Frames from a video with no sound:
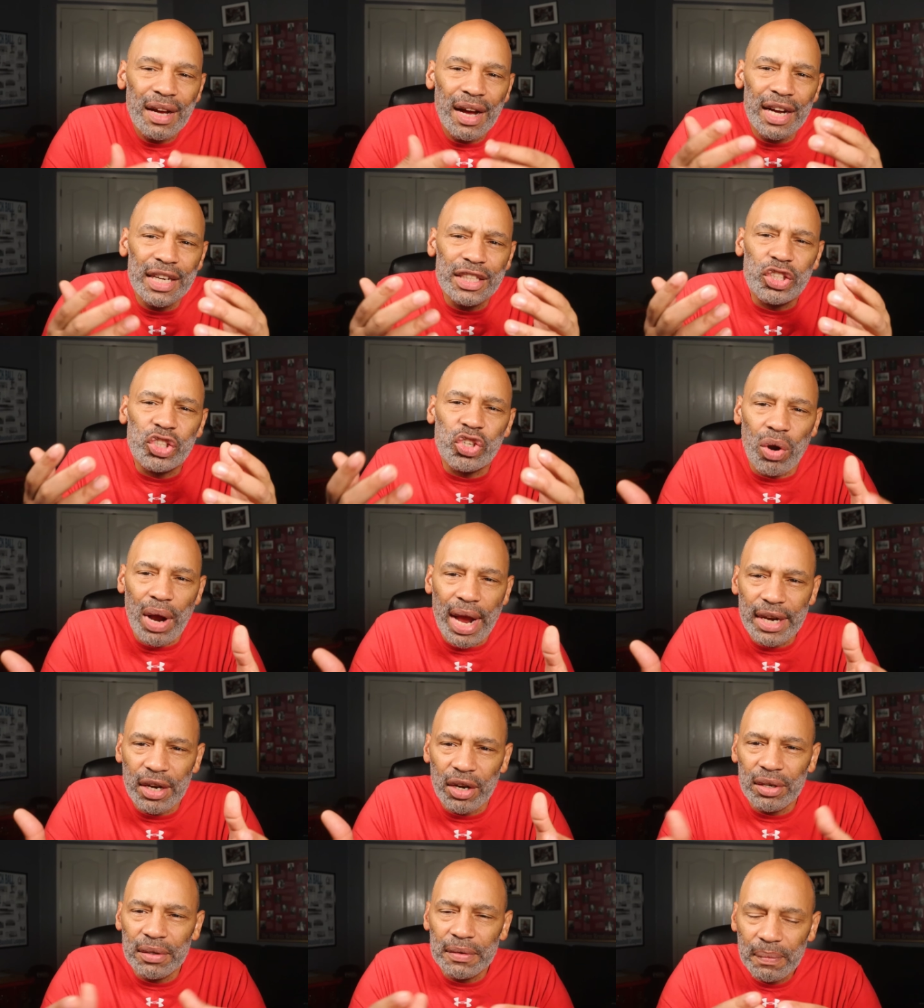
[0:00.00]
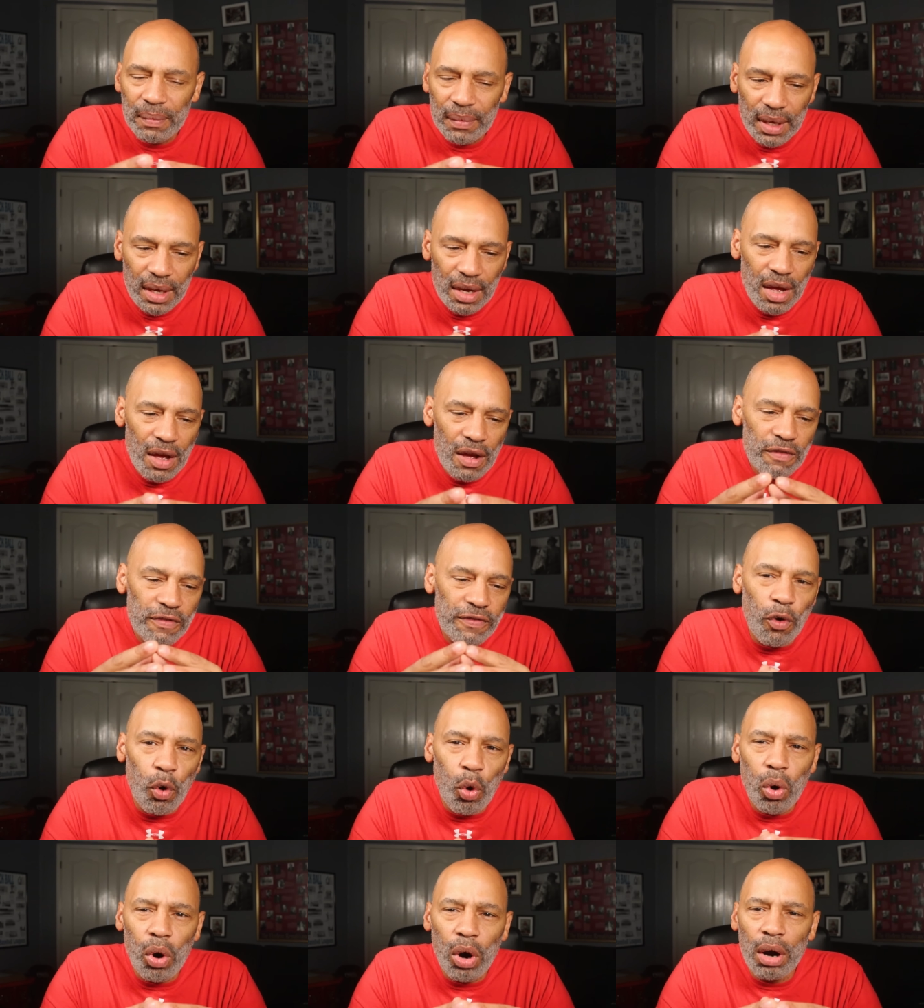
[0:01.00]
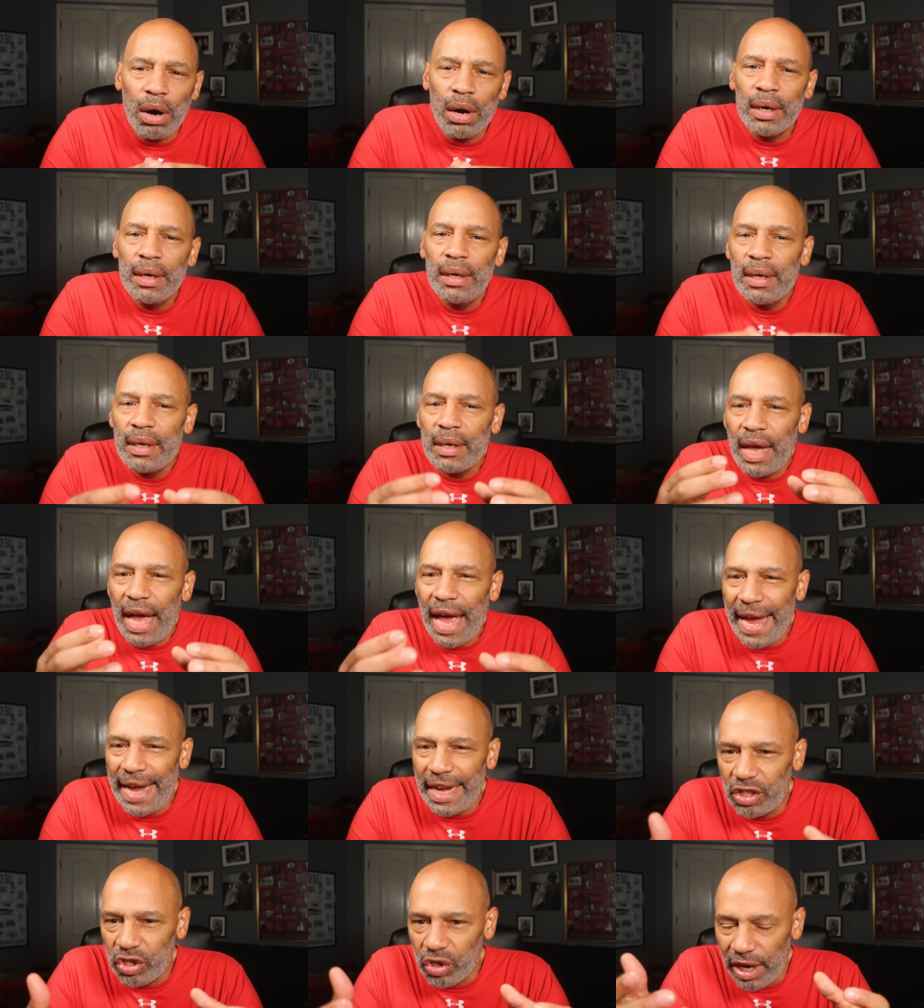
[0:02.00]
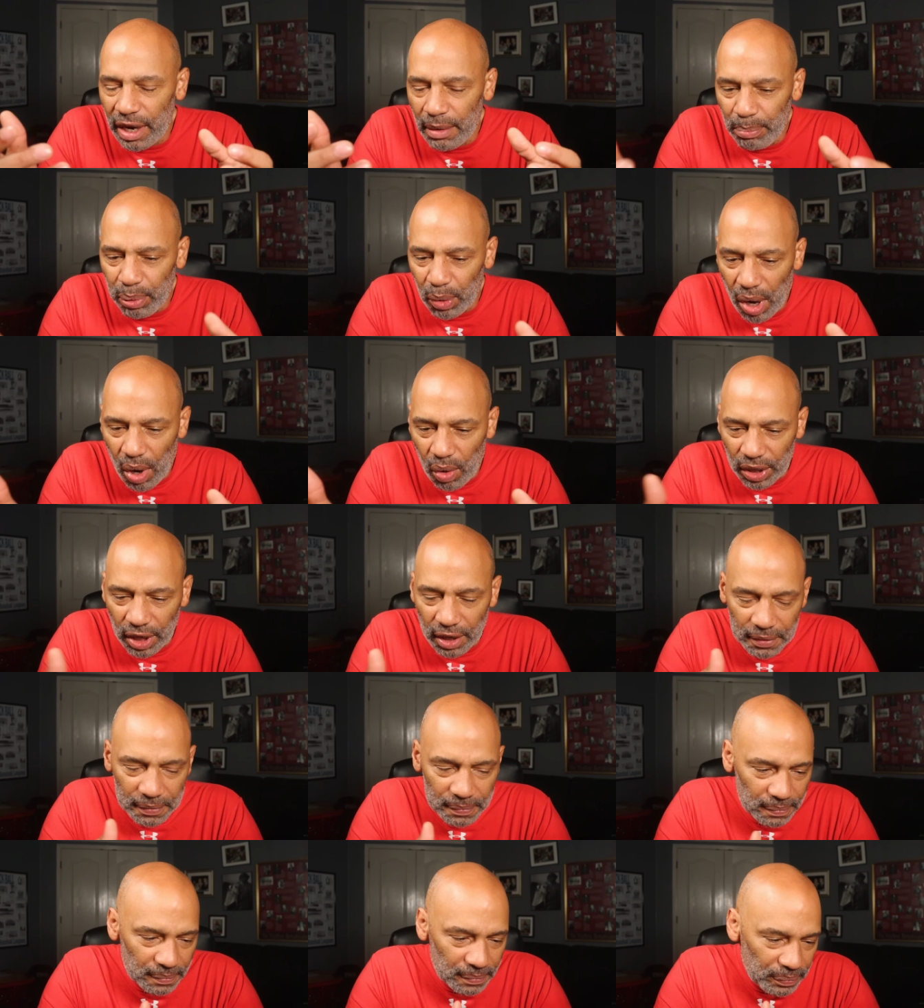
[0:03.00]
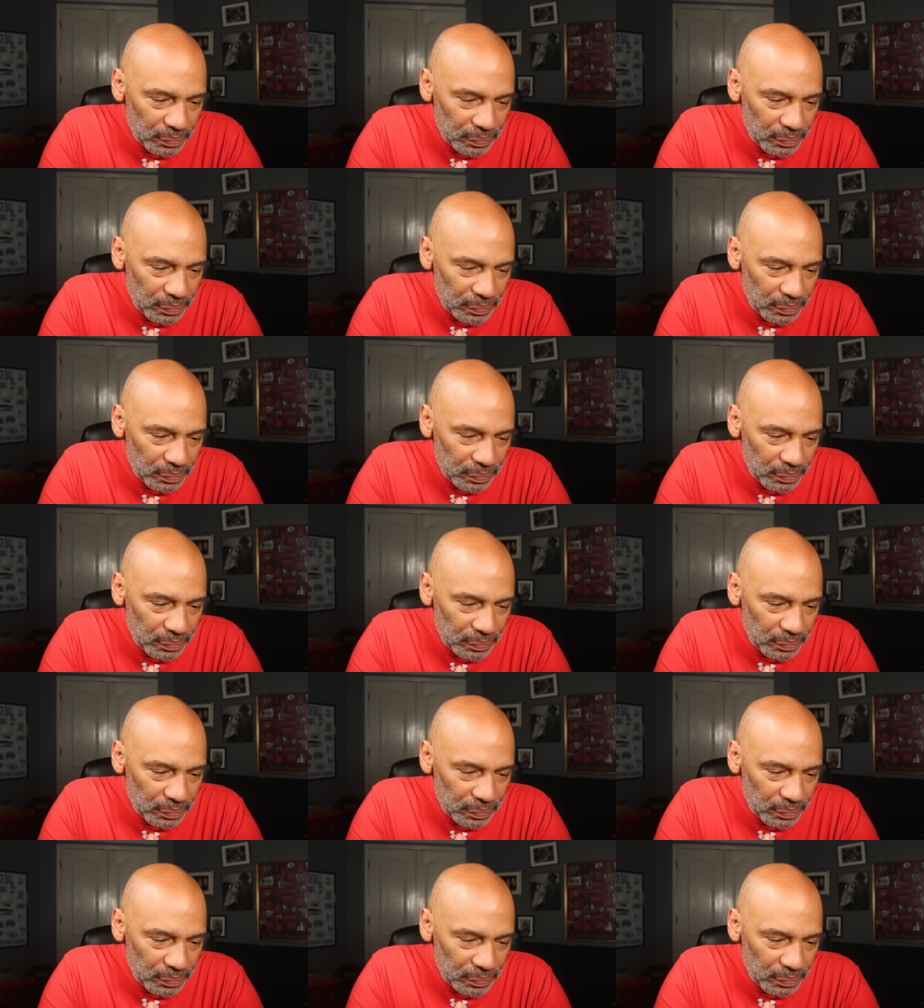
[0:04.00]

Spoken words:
a trainer for Adrian Broner.